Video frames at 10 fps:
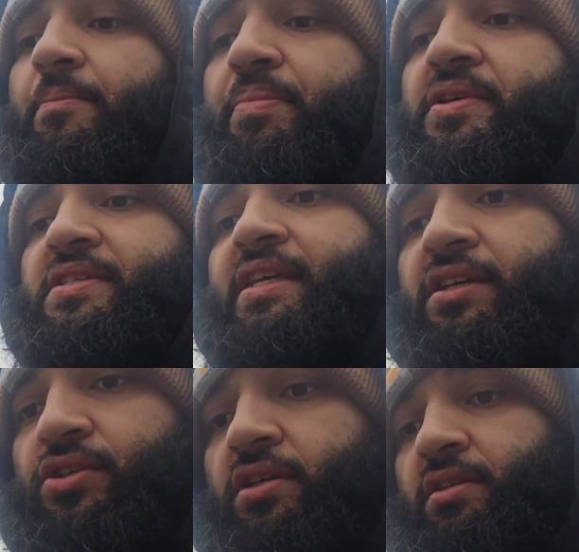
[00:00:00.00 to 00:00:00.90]

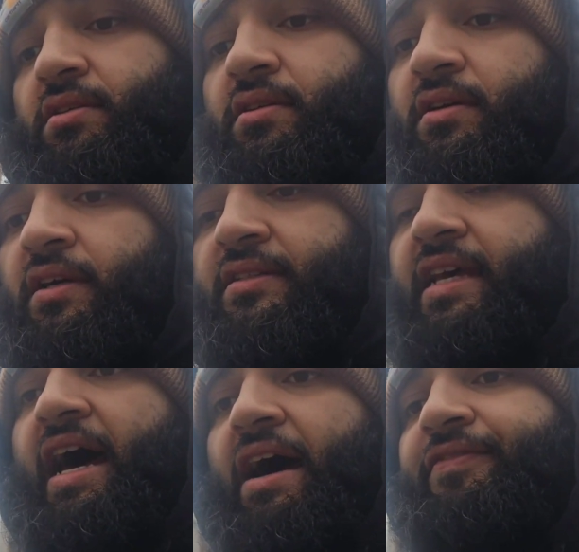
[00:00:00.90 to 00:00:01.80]
position to
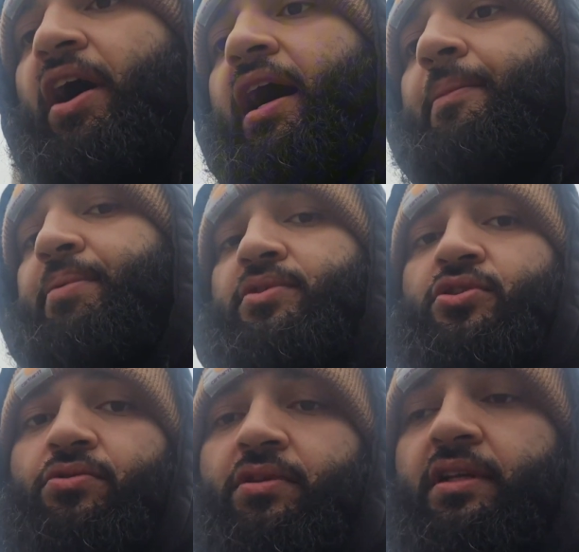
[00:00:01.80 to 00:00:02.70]
have the
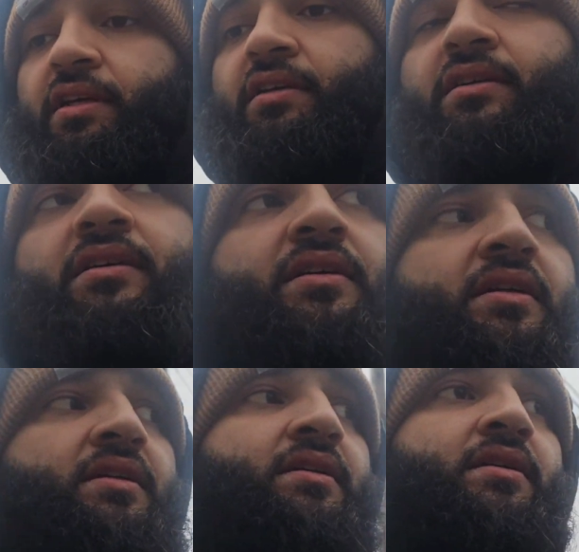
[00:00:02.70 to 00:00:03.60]
opportunity
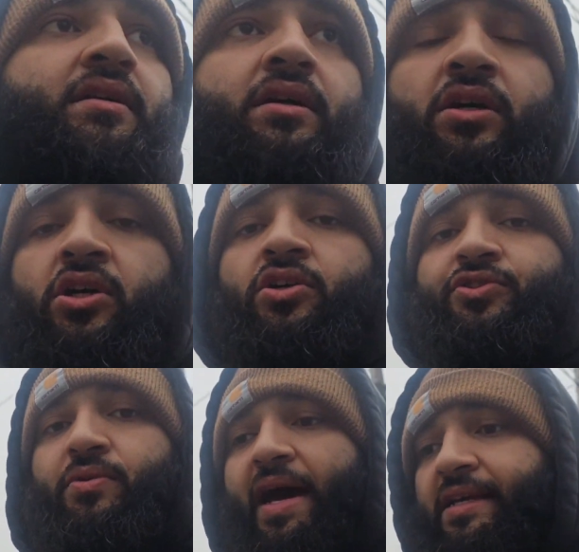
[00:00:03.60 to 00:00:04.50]

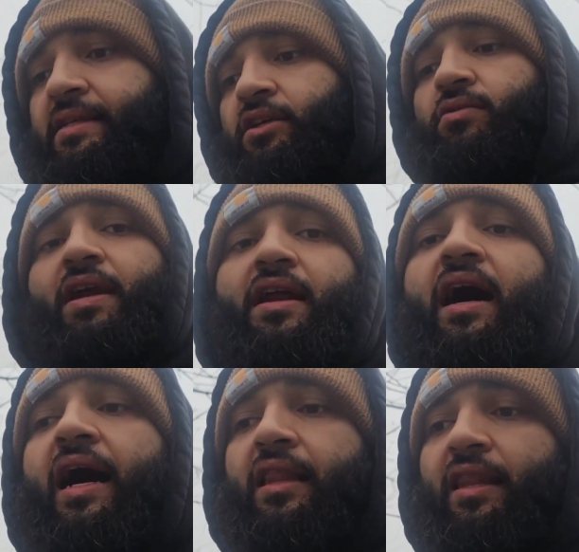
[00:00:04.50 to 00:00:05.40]
to execute at a
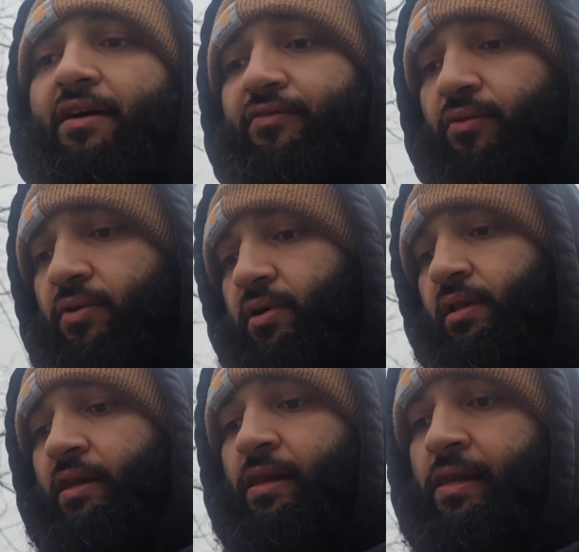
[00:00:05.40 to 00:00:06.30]
high level.
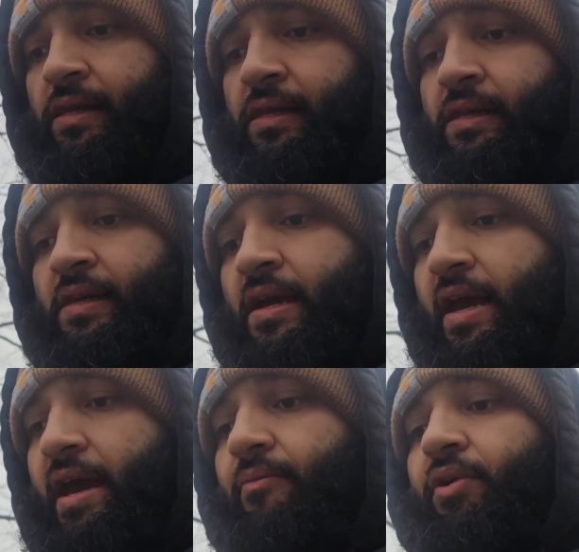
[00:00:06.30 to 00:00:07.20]

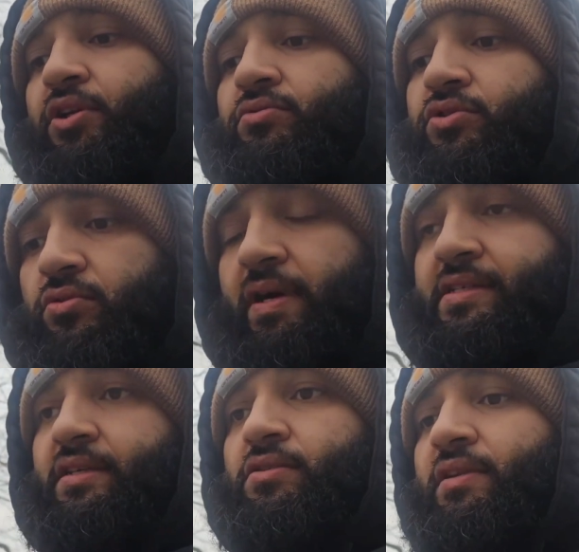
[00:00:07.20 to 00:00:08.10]
And when you do
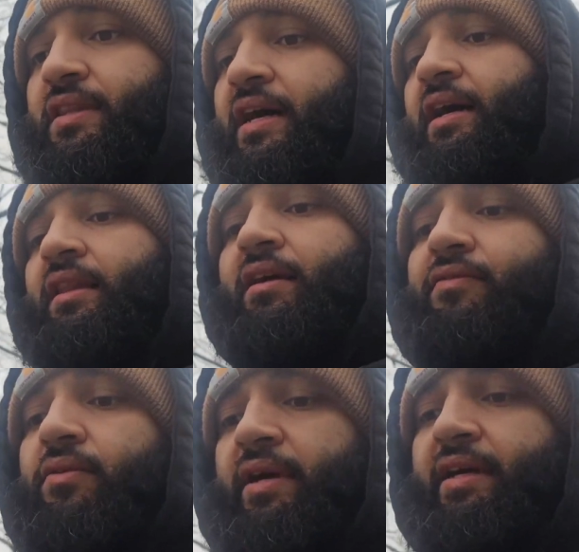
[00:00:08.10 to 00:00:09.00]
execute at that high
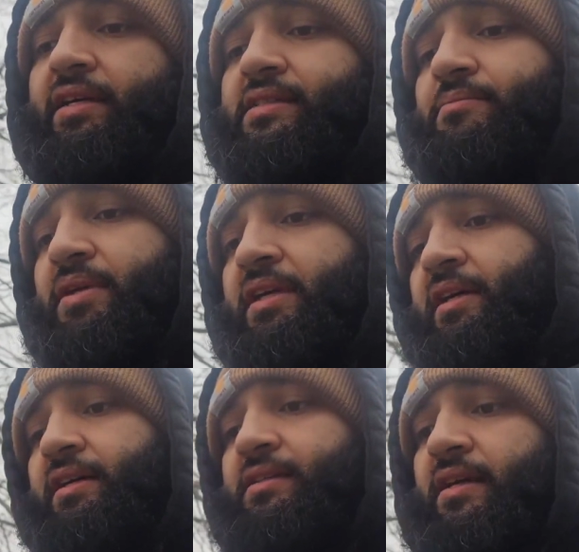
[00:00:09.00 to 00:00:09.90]
level, it isn't
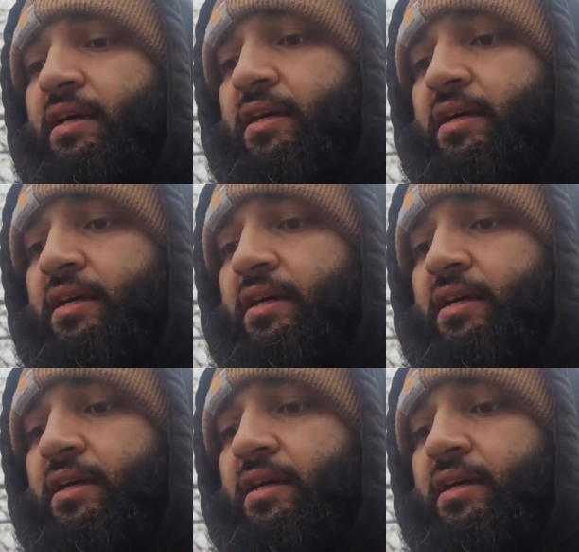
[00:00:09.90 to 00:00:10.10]
because,